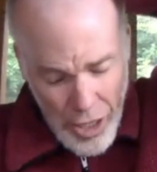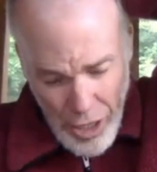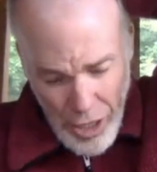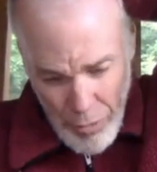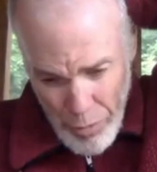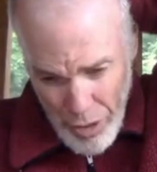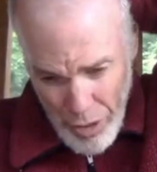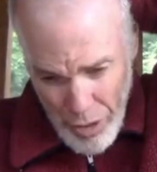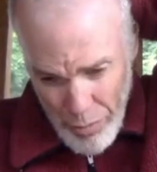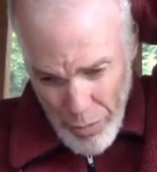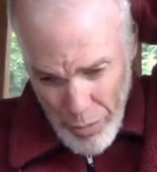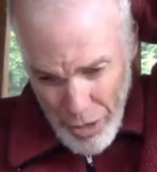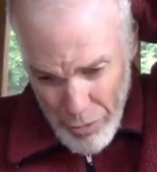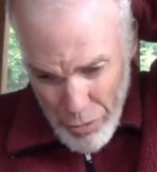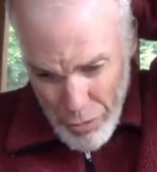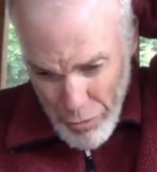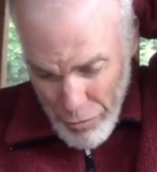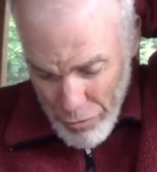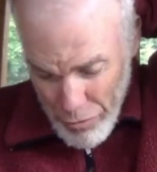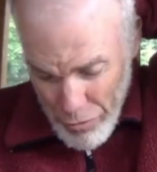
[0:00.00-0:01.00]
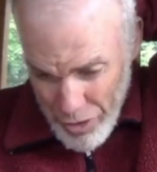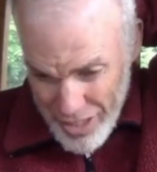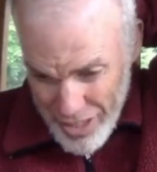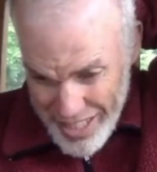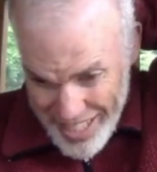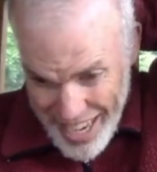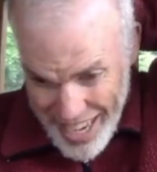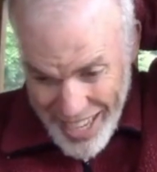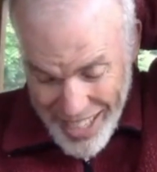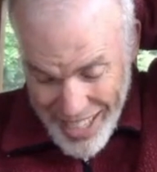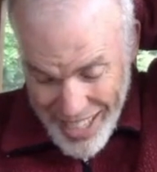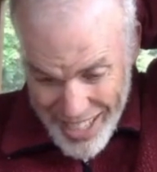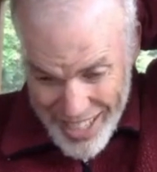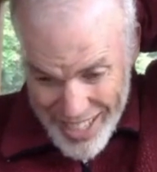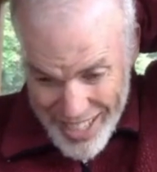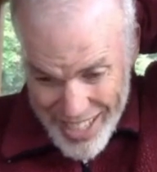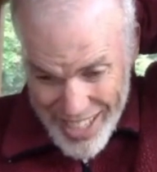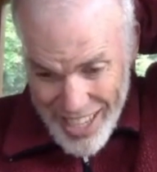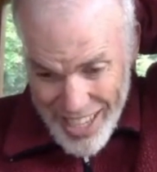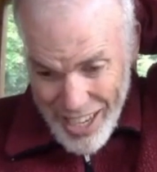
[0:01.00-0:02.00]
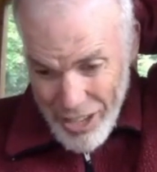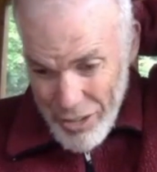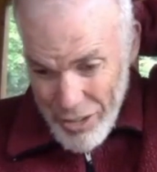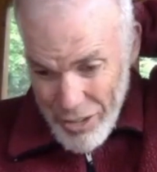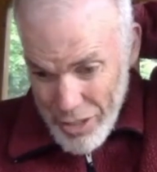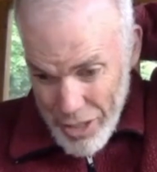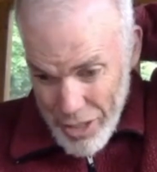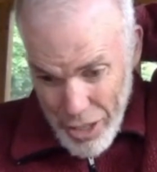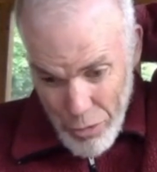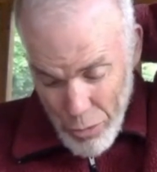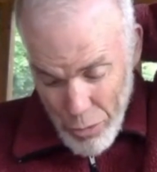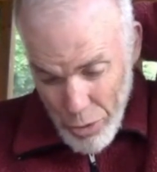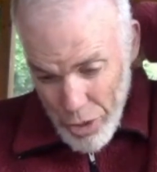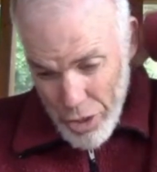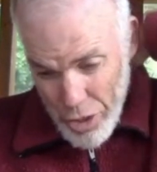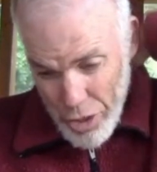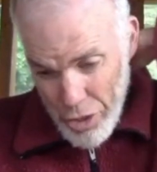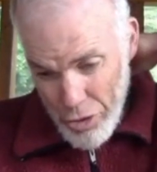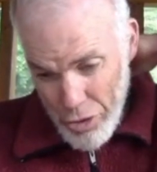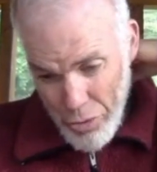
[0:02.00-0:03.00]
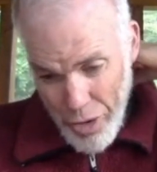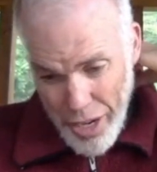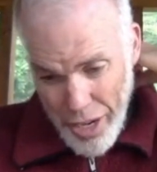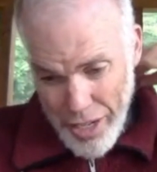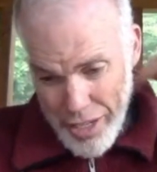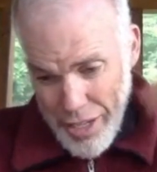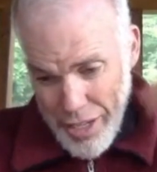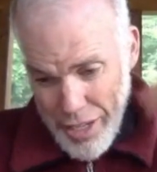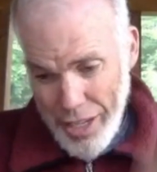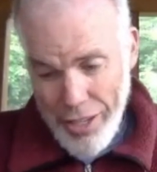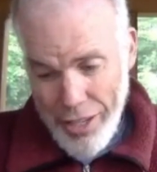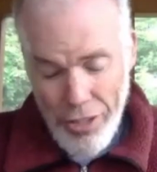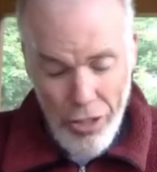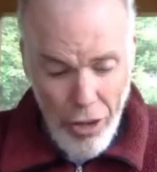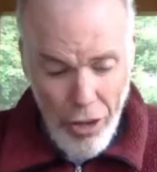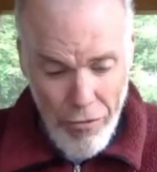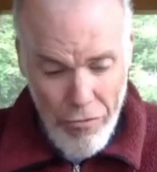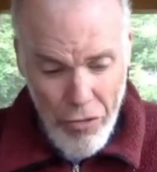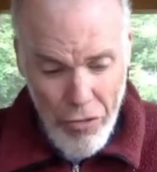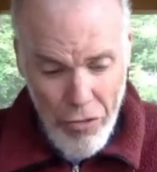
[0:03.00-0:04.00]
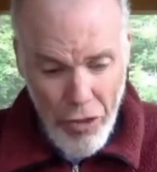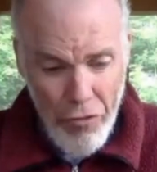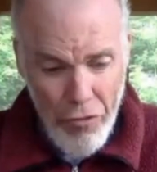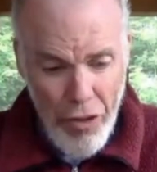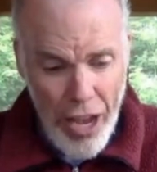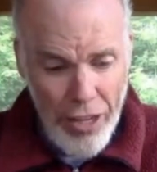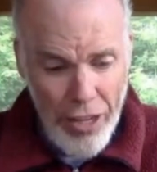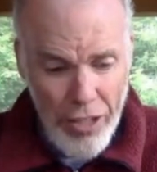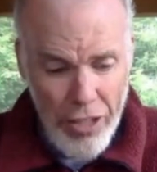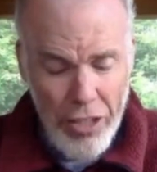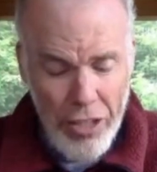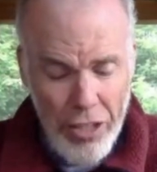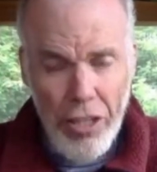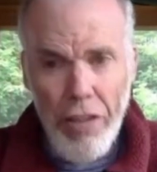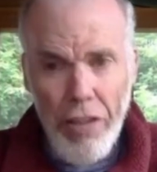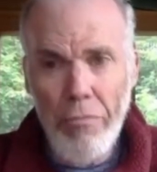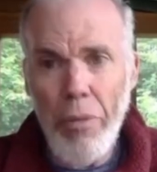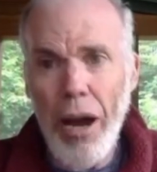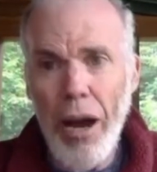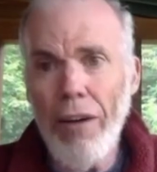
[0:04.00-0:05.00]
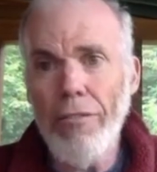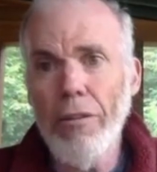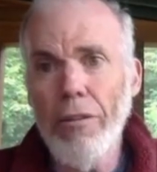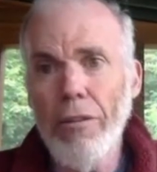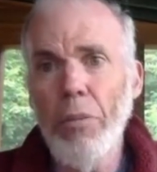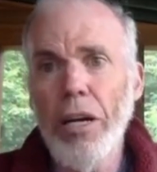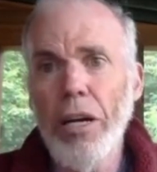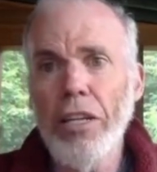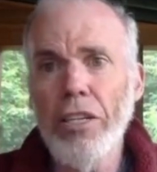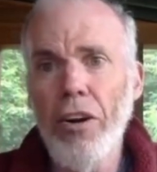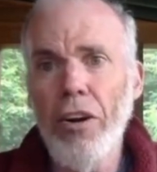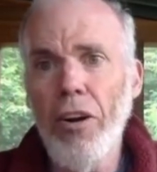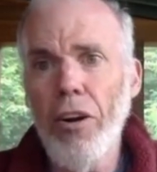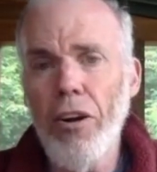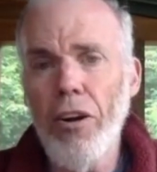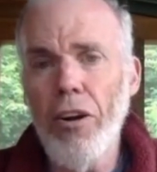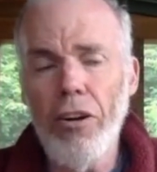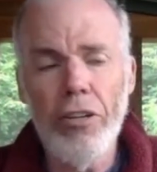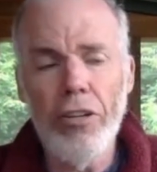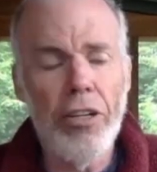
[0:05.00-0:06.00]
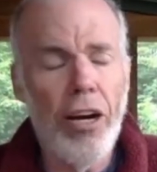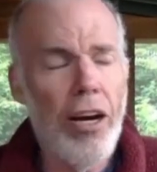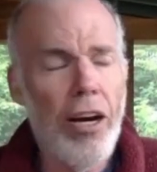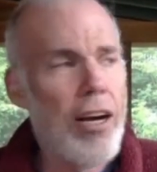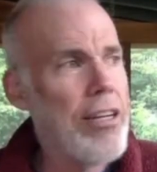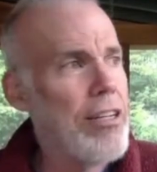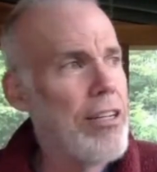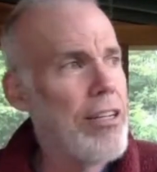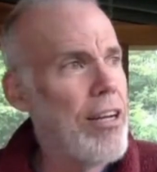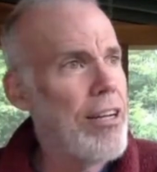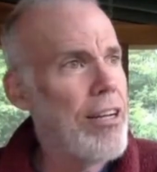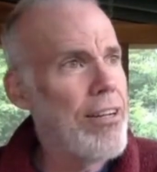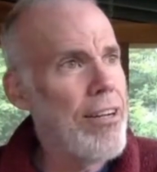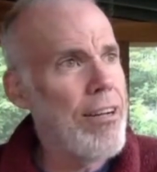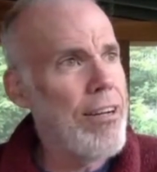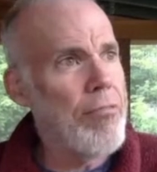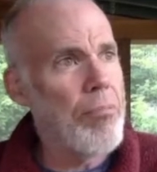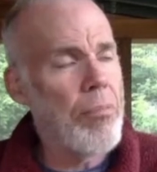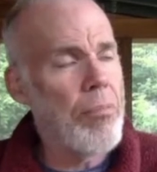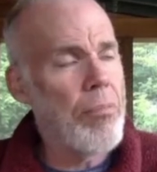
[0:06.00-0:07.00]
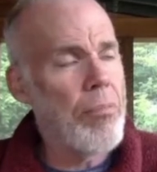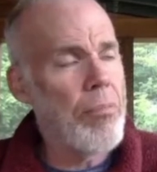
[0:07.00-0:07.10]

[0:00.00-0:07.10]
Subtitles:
up on my roof for decades now, and they work great. And I love the fact that they power my car and on and on and on.